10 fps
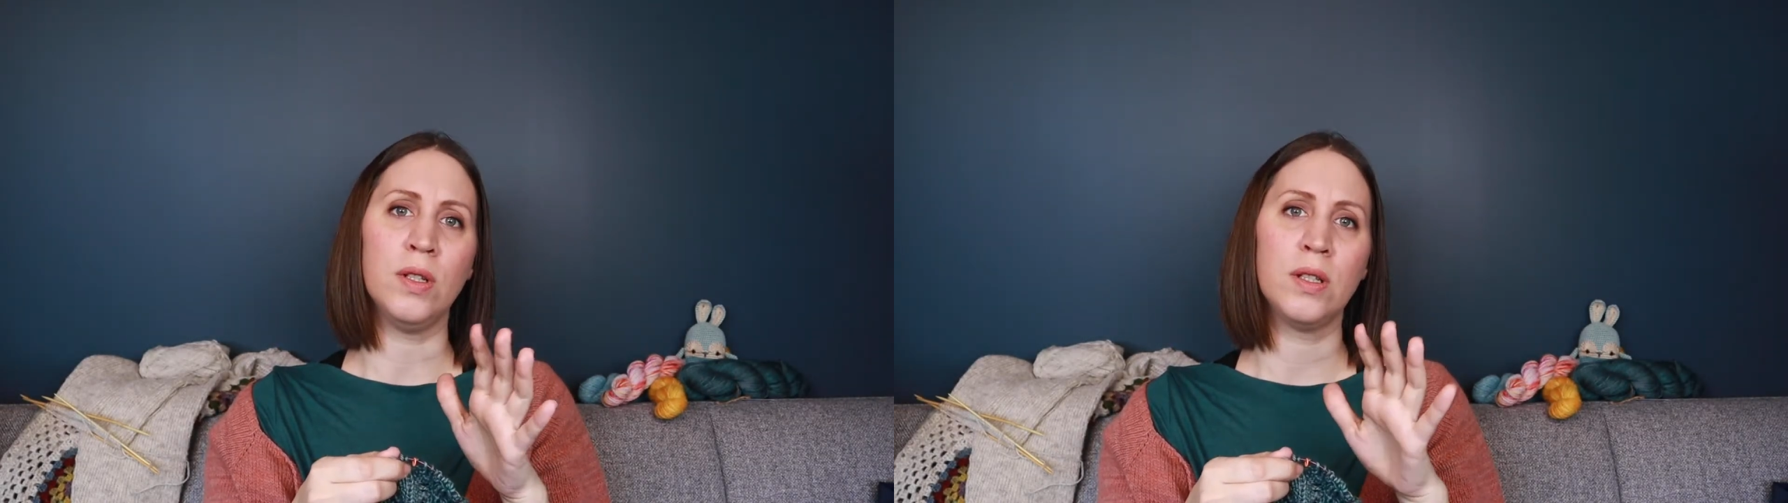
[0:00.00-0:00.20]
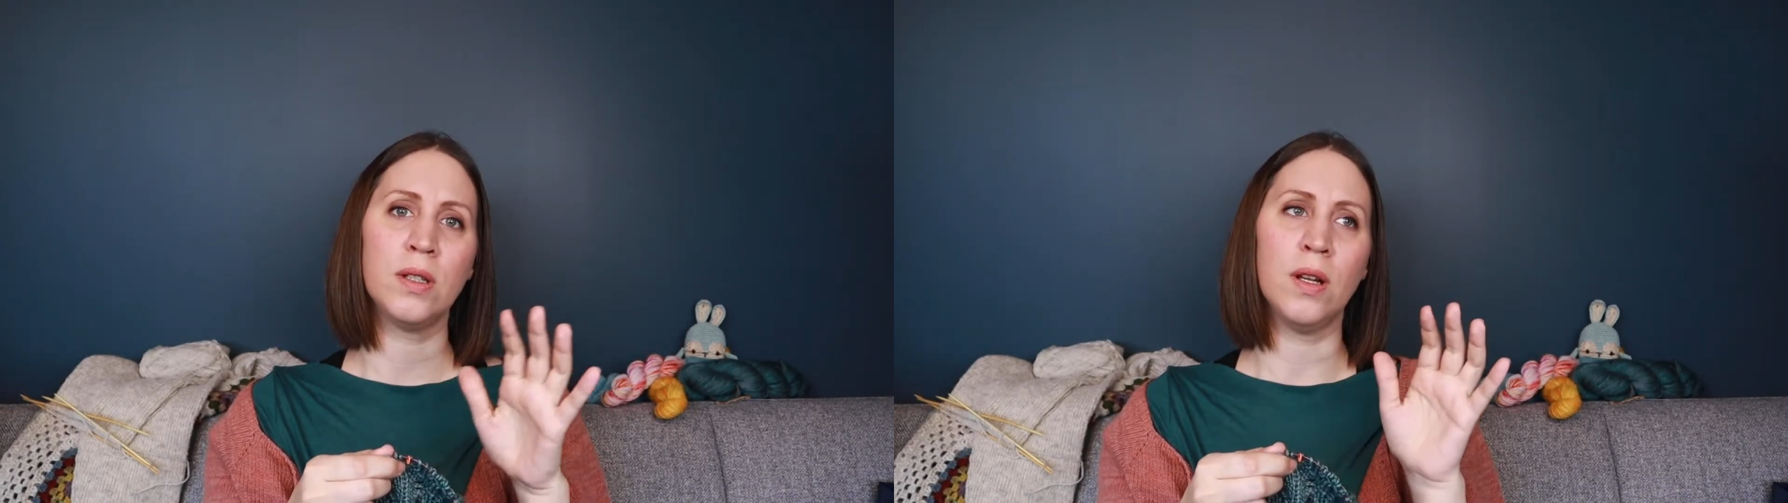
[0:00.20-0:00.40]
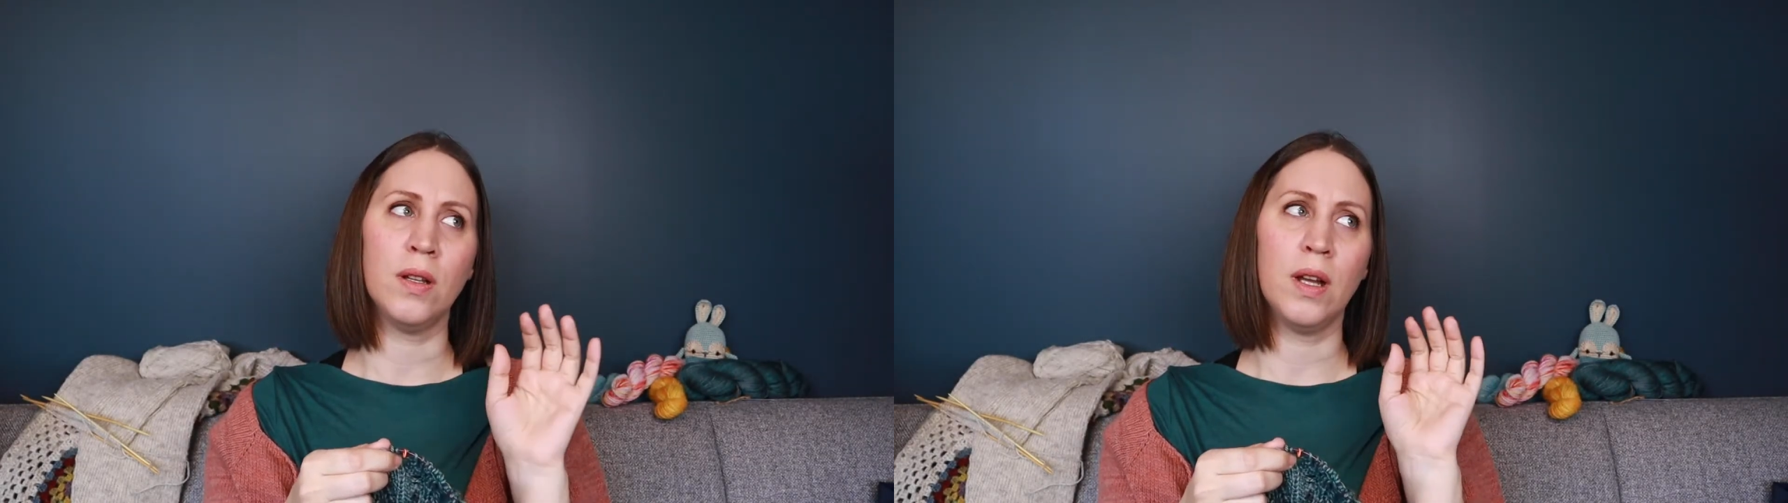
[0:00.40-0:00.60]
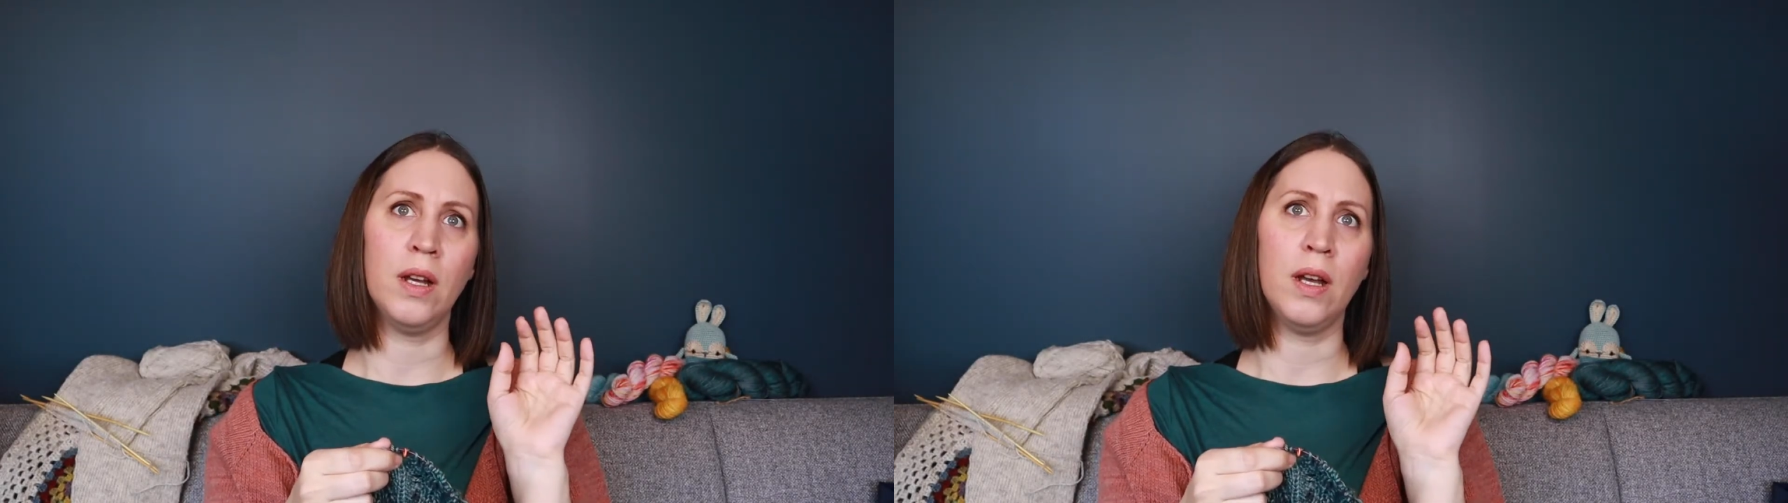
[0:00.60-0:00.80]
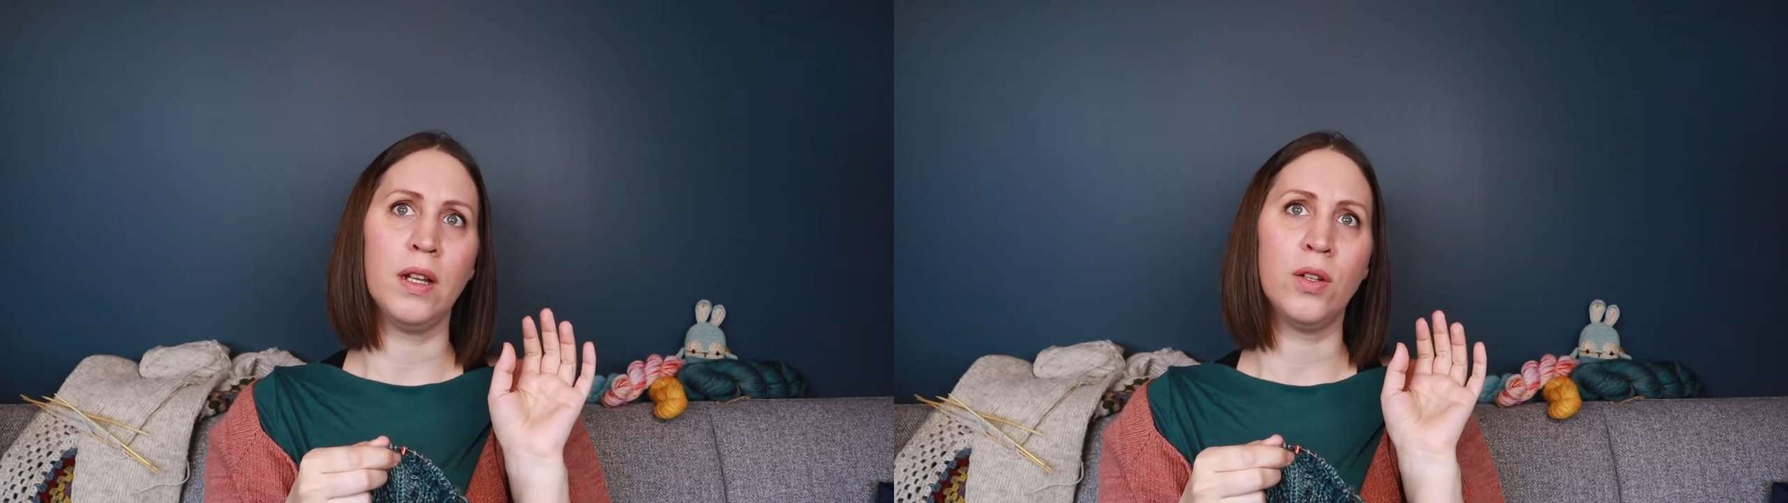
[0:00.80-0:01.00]
It's not,
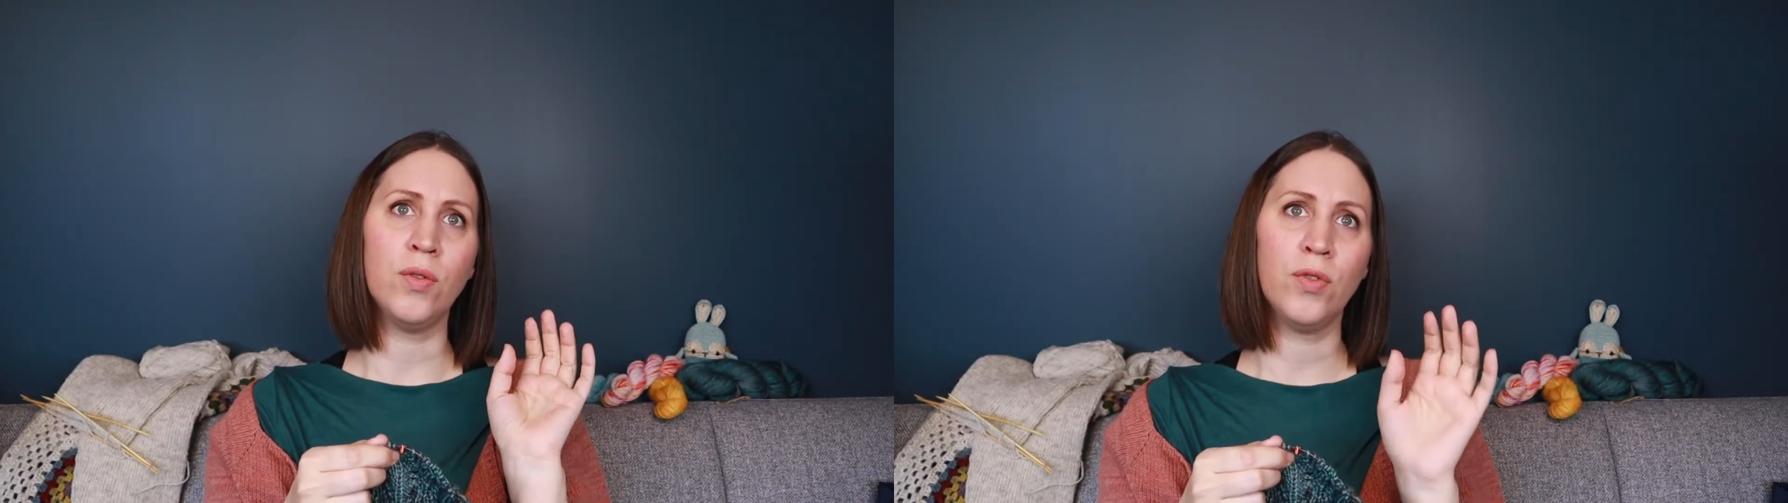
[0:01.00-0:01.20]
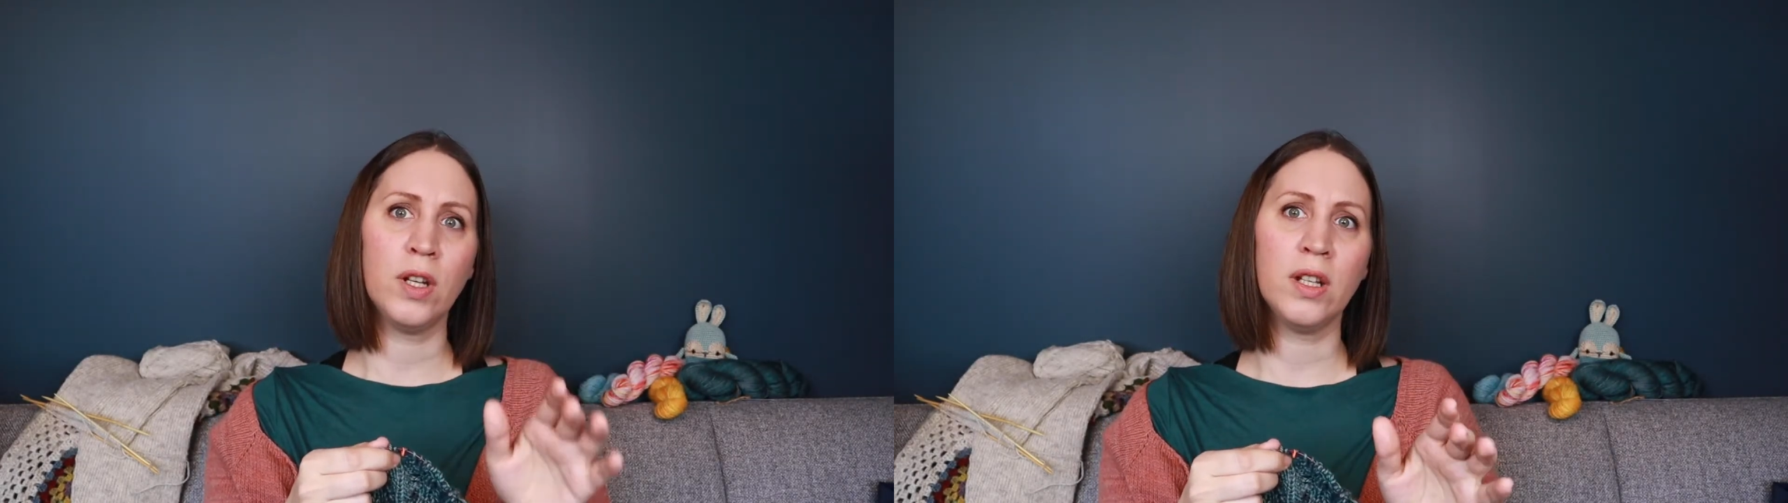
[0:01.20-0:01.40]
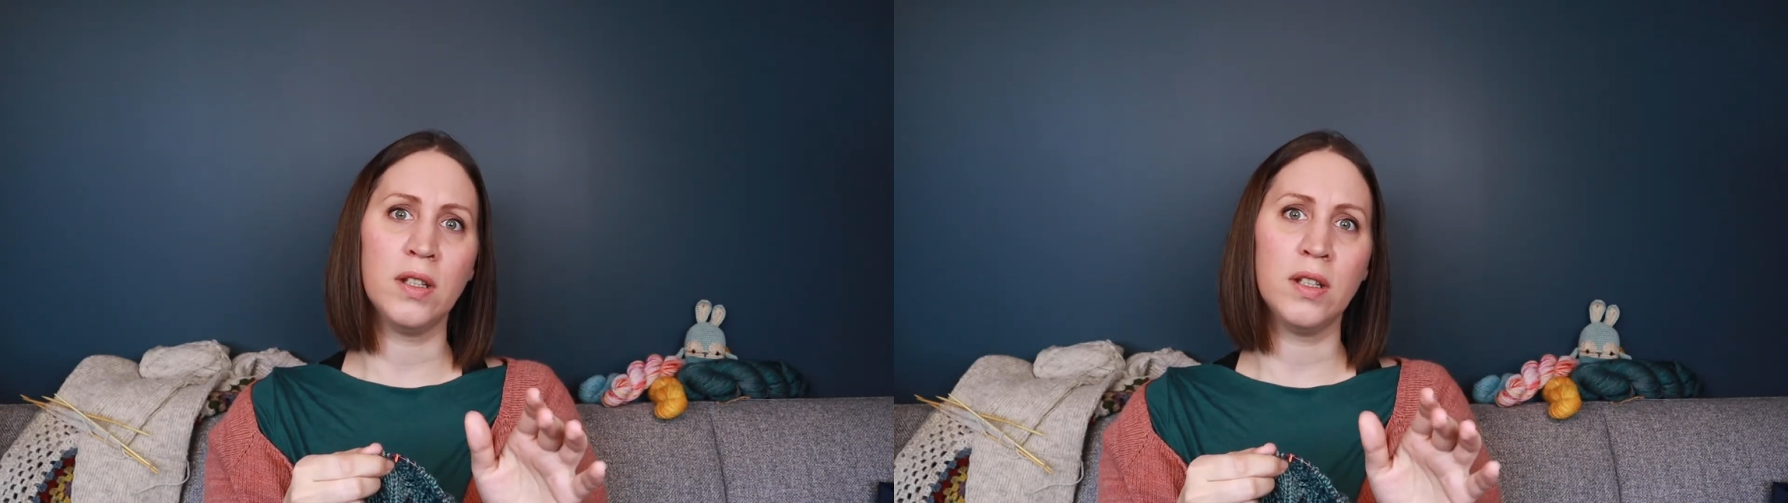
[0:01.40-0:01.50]
I don't forget